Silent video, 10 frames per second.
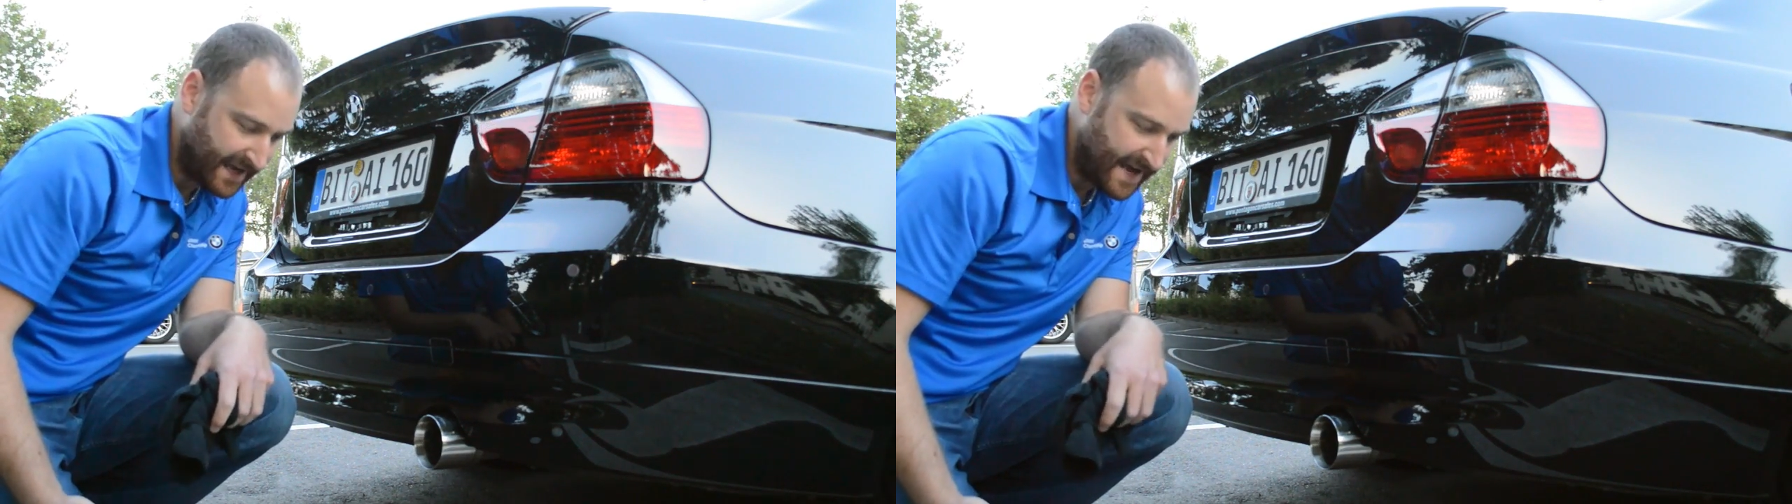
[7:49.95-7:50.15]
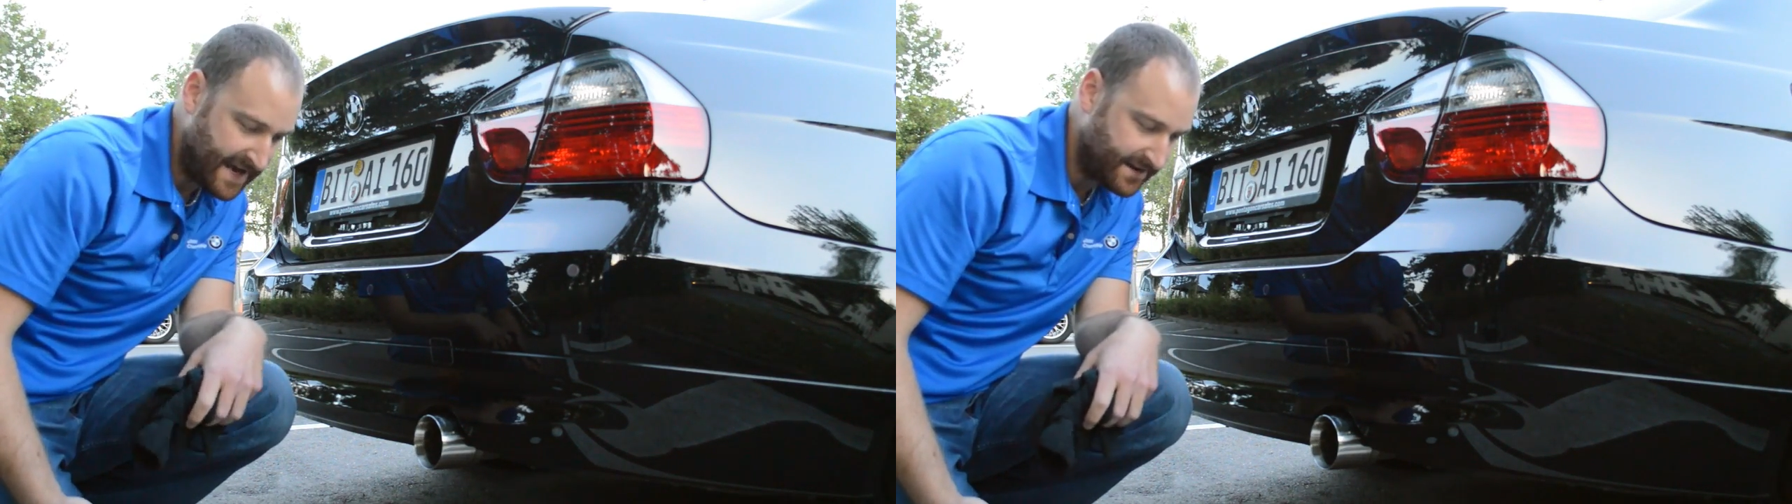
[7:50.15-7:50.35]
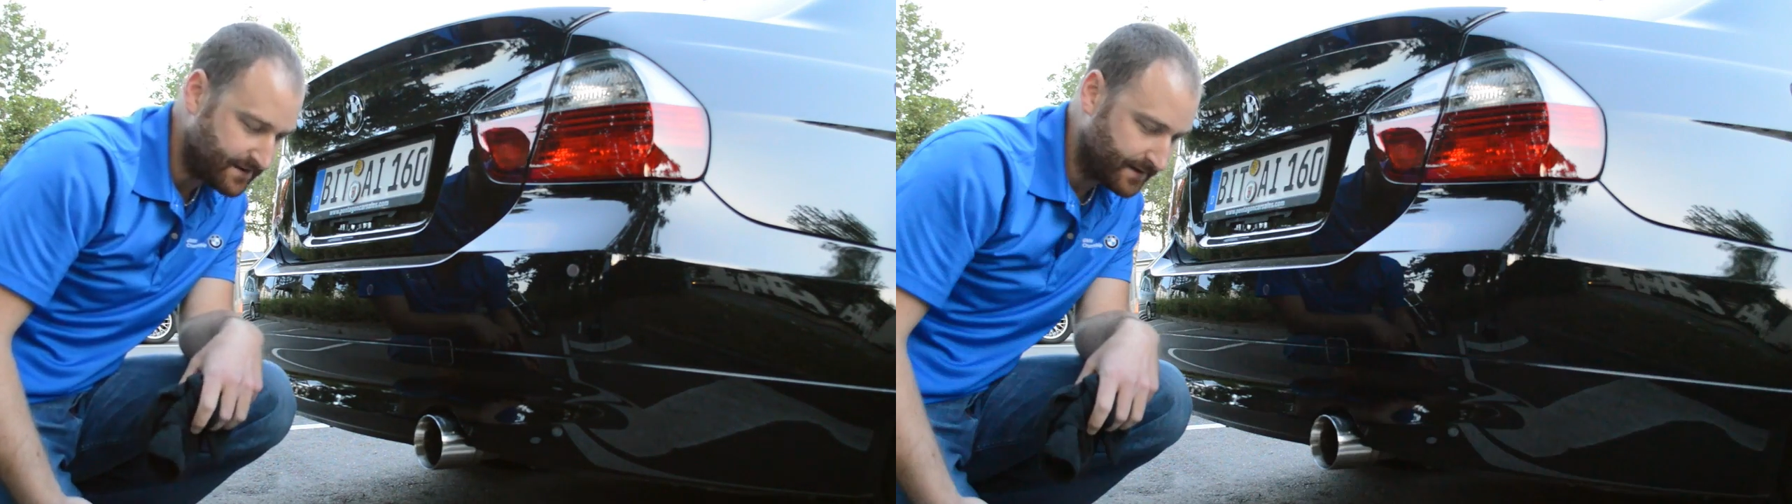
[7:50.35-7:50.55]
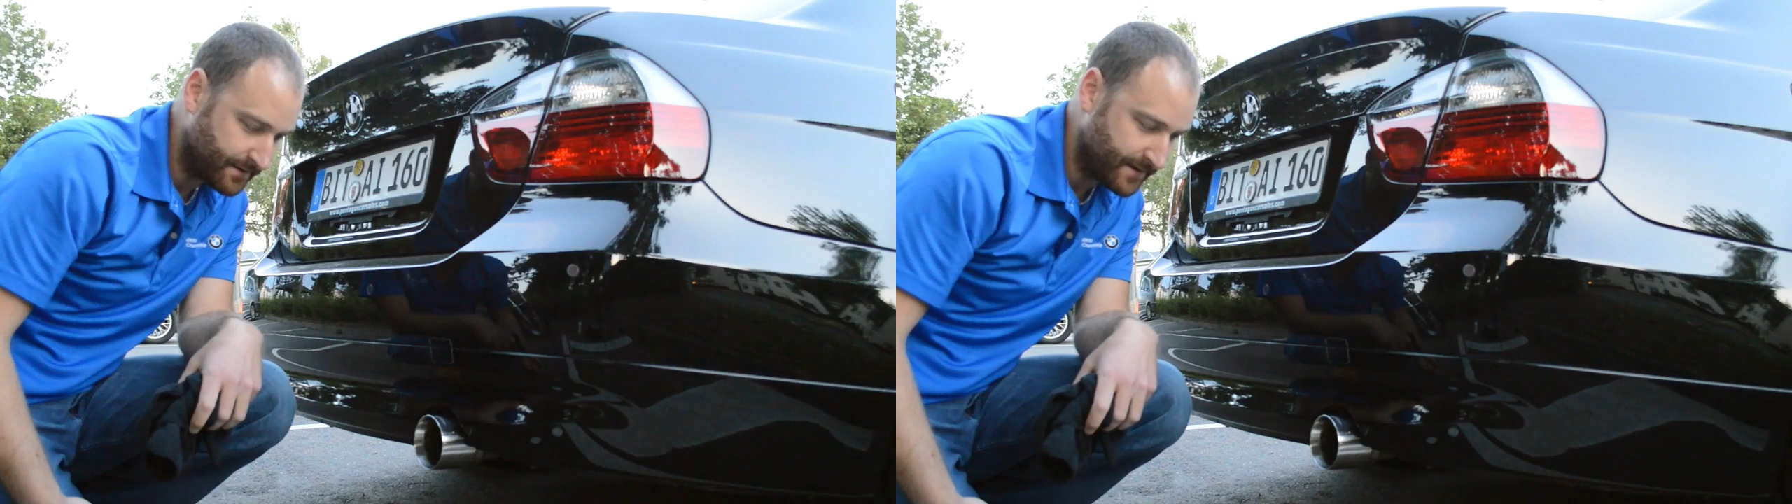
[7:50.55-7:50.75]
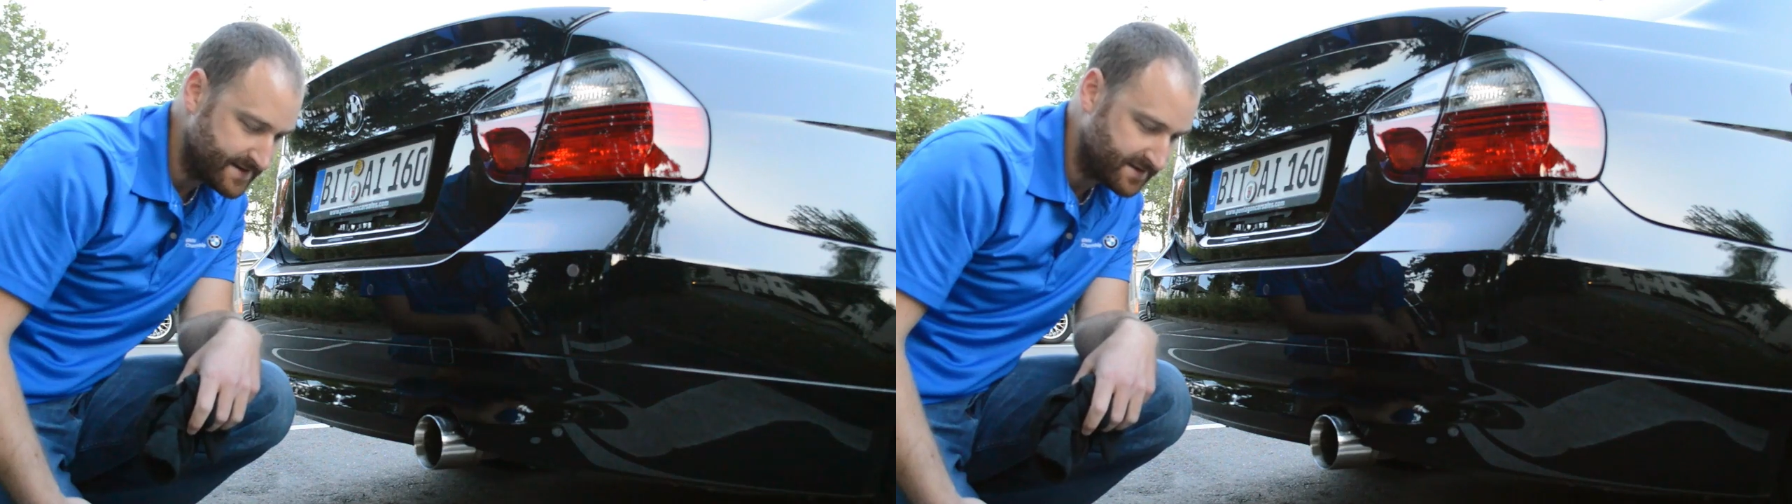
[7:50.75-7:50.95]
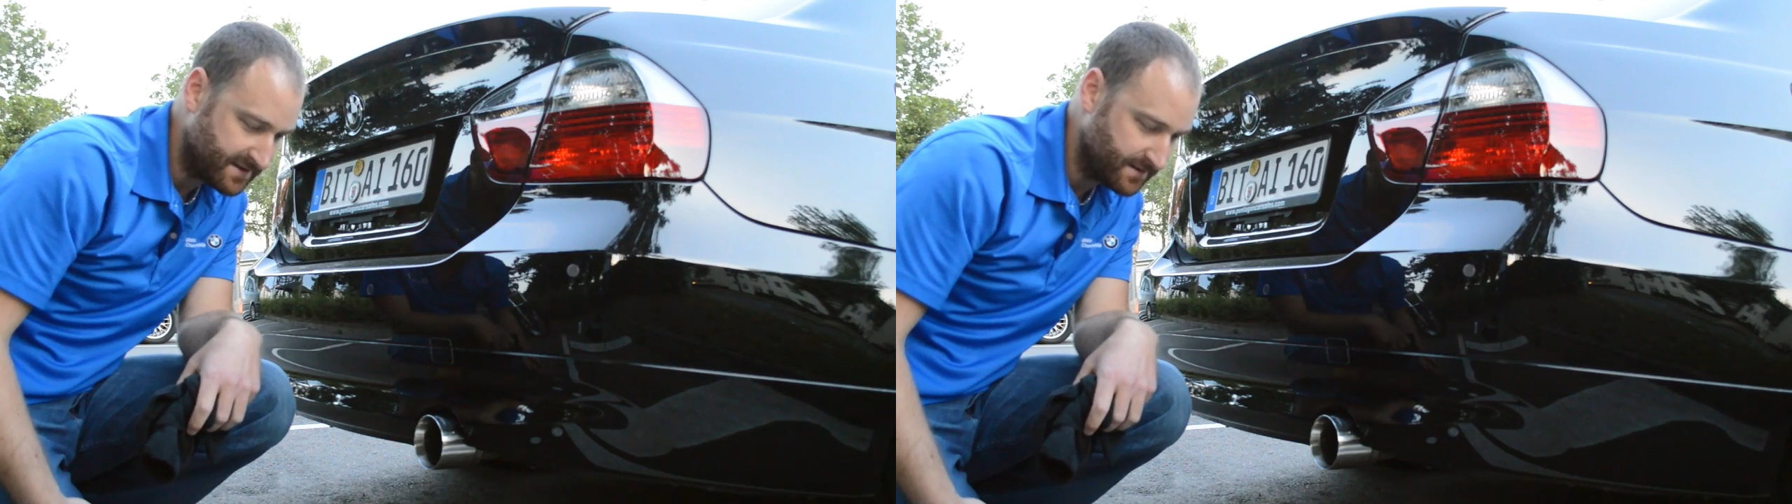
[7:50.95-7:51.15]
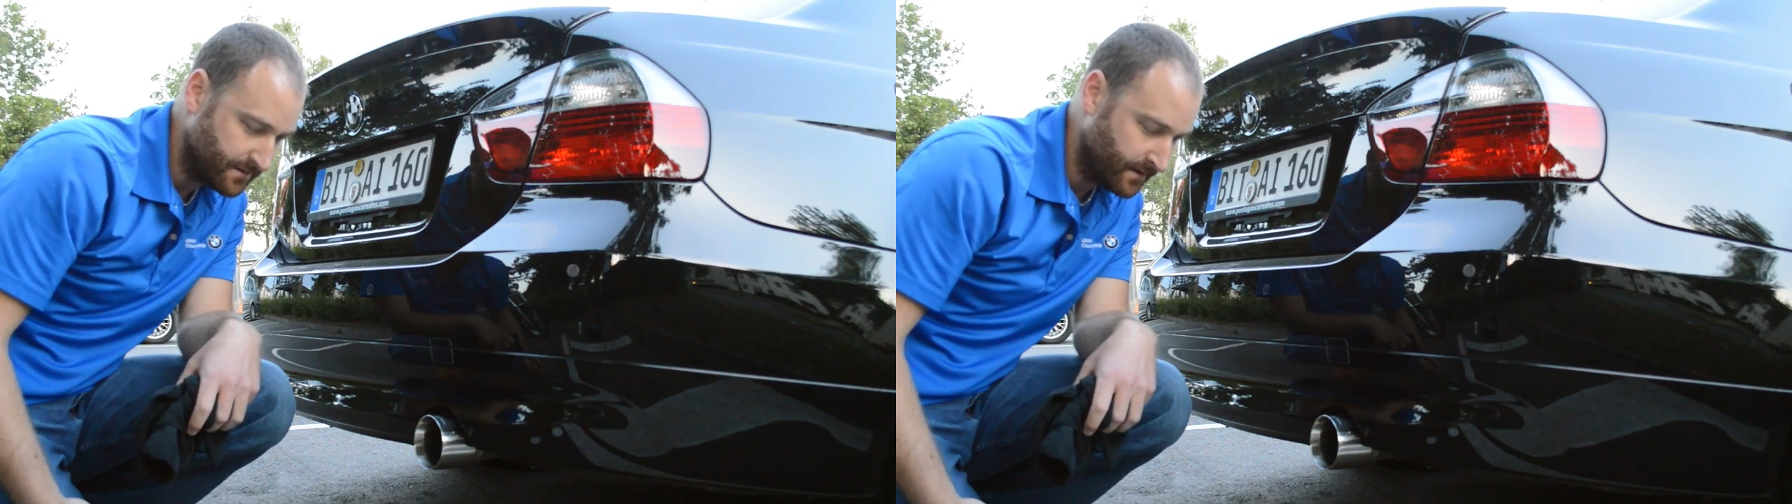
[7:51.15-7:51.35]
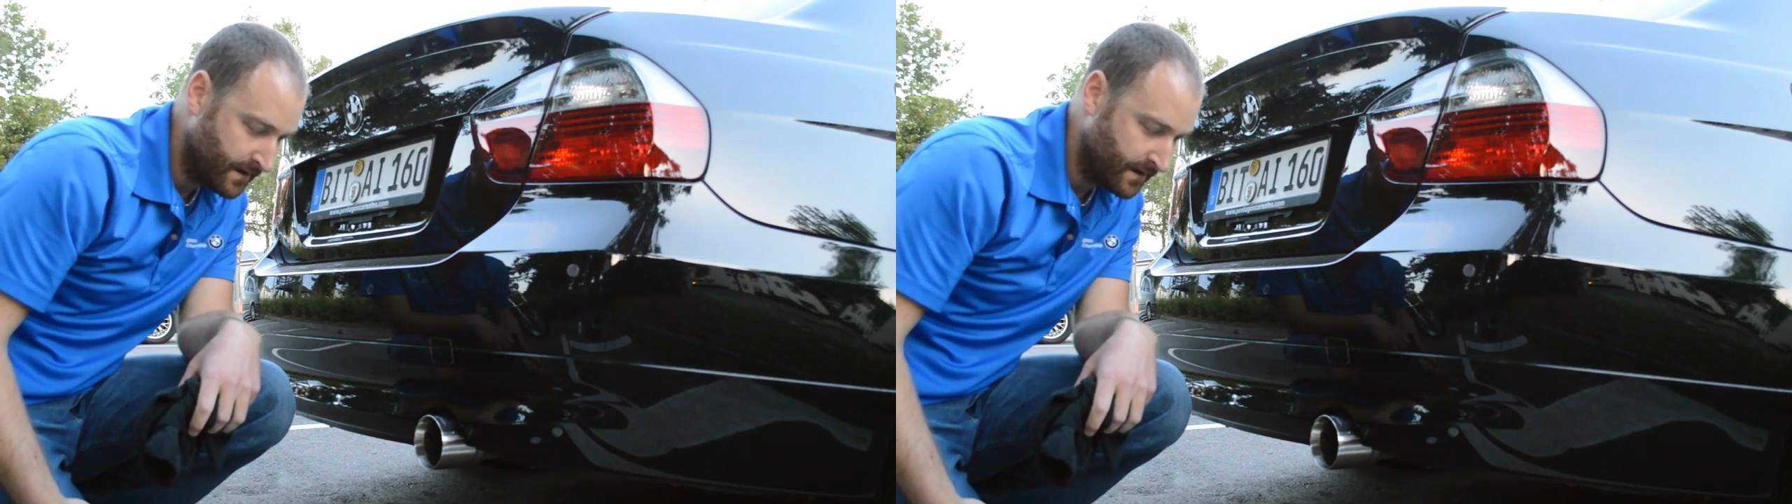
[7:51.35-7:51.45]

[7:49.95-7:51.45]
caked on residue.